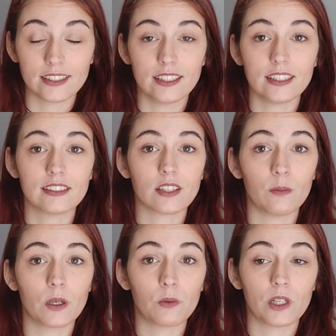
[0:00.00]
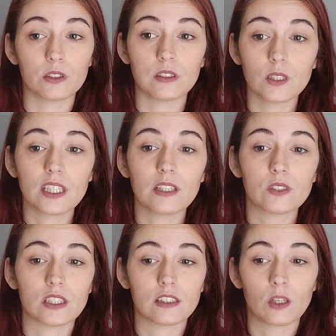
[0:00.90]
They need somewhere where to live,
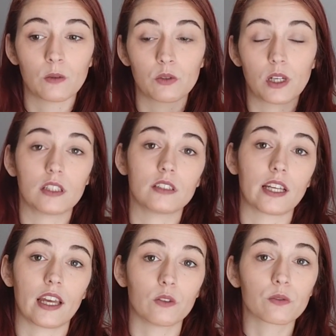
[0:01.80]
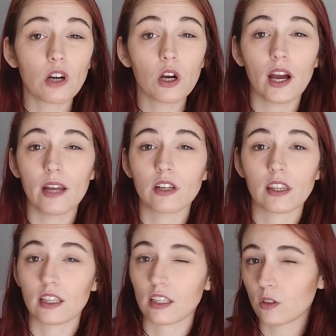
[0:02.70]
they need somewhere where they can grow
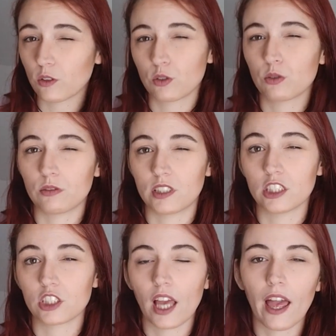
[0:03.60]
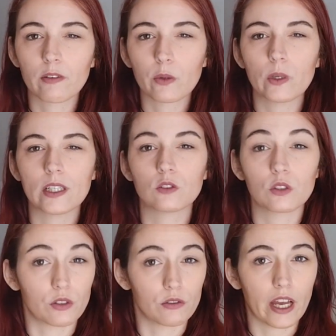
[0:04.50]
everything, you know, to nourish everyone,
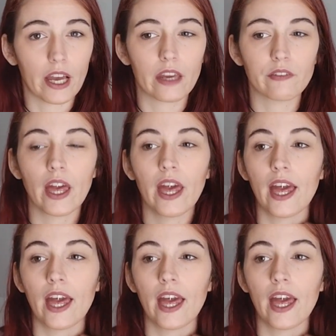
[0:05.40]
to survive.